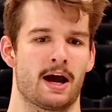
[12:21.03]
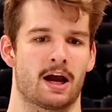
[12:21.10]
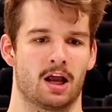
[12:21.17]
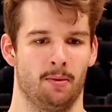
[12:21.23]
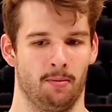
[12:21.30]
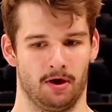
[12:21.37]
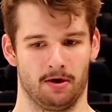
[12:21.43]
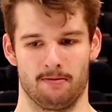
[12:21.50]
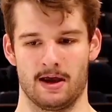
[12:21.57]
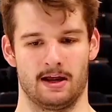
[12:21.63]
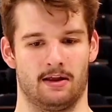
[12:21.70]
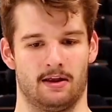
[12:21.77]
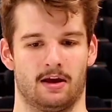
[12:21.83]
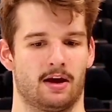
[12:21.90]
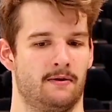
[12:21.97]
I'm like, man,
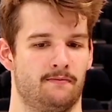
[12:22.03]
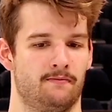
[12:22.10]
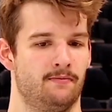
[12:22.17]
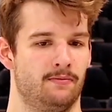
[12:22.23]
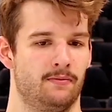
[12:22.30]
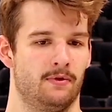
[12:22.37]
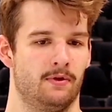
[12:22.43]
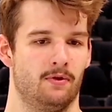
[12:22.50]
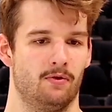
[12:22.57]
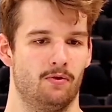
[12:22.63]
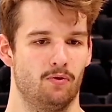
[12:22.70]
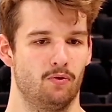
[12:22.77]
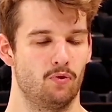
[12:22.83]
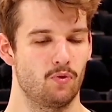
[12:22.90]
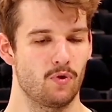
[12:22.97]
like I'm
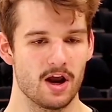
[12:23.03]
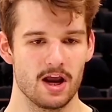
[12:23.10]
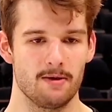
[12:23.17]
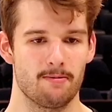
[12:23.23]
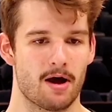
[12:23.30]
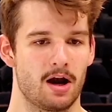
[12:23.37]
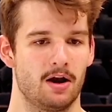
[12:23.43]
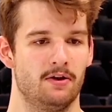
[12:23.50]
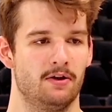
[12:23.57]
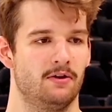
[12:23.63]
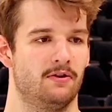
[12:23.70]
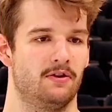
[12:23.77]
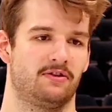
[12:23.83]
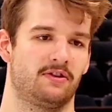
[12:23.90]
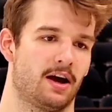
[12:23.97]
way better than
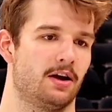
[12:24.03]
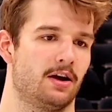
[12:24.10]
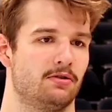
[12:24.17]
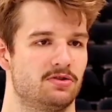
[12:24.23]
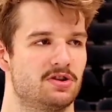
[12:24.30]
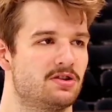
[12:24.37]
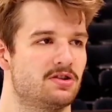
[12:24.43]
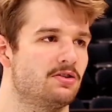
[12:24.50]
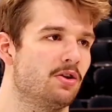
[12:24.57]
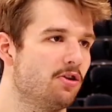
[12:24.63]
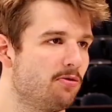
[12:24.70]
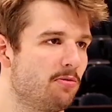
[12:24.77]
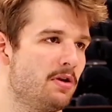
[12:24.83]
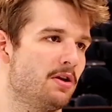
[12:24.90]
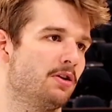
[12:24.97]
this guy who was just as good
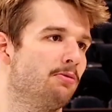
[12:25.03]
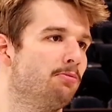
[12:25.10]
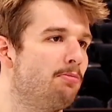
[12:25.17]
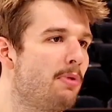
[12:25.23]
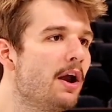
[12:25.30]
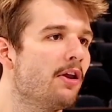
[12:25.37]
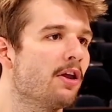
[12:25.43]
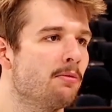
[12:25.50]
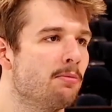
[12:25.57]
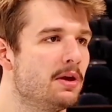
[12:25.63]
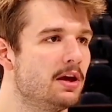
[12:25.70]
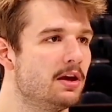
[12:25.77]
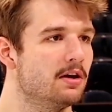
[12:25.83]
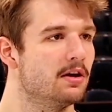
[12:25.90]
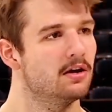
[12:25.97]
as me or better than
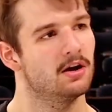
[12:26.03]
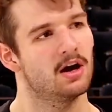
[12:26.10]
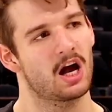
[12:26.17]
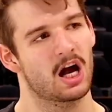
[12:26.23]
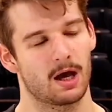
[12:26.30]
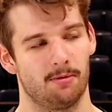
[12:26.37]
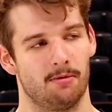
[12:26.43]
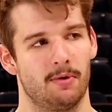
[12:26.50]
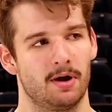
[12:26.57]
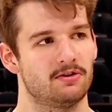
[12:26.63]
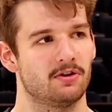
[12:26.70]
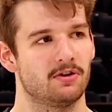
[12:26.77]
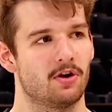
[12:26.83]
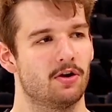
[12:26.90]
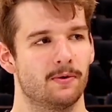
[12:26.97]
me a couple months
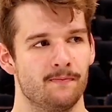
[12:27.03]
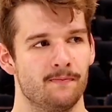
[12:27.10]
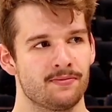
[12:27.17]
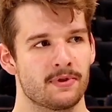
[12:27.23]
ago.